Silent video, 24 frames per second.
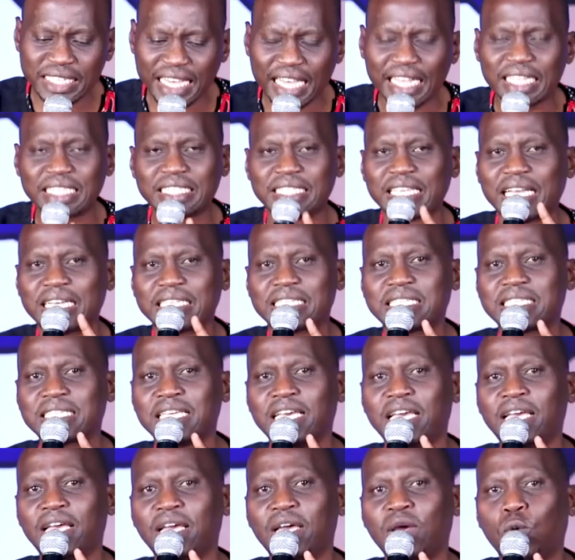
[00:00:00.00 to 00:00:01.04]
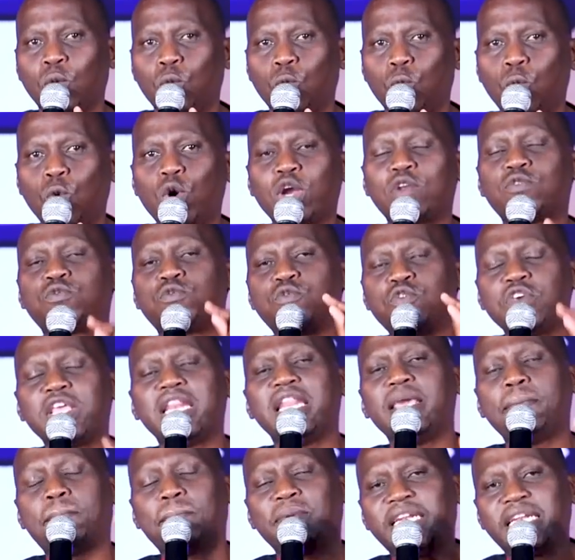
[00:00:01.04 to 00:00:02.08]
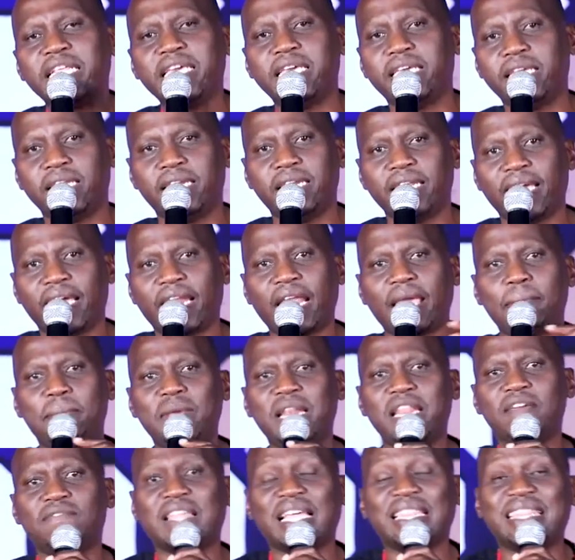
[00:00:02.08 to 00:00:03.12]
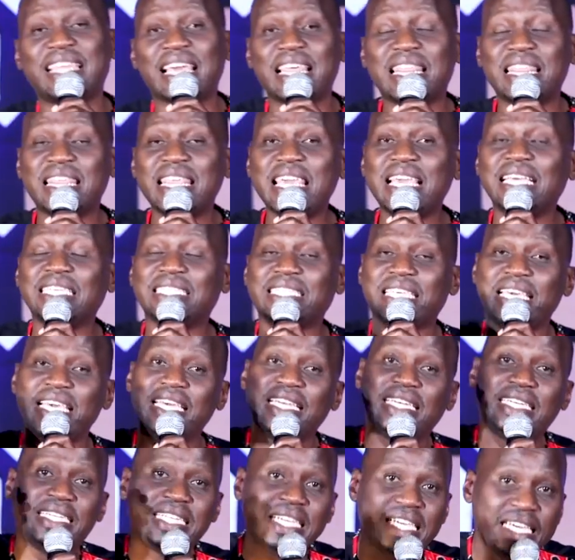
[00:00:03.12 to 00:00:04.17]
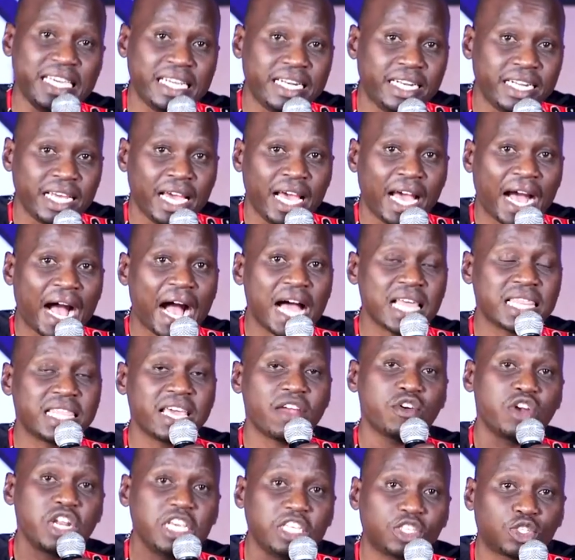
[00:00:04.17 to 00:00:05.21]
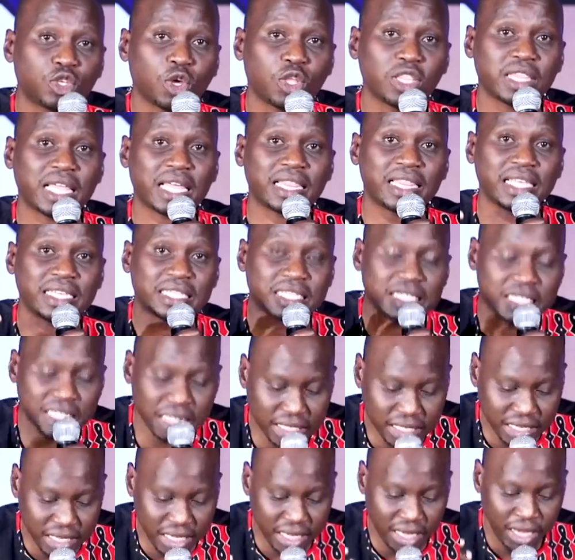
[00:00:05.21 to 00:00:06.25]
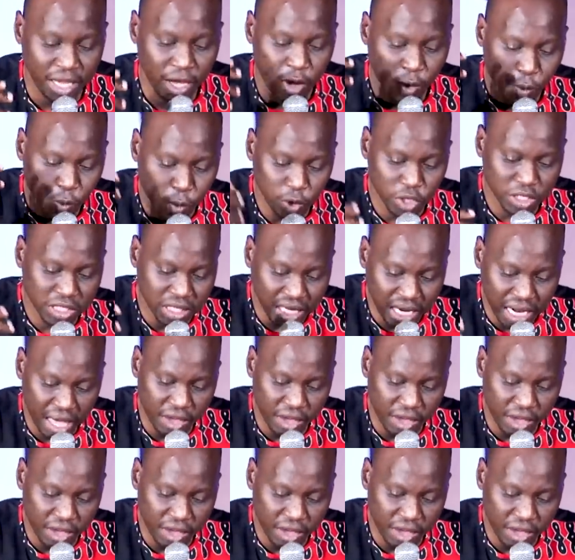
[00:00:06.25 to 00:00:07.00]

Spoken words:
tells us what Philip did, and I believe that the things he did are the reason that the city was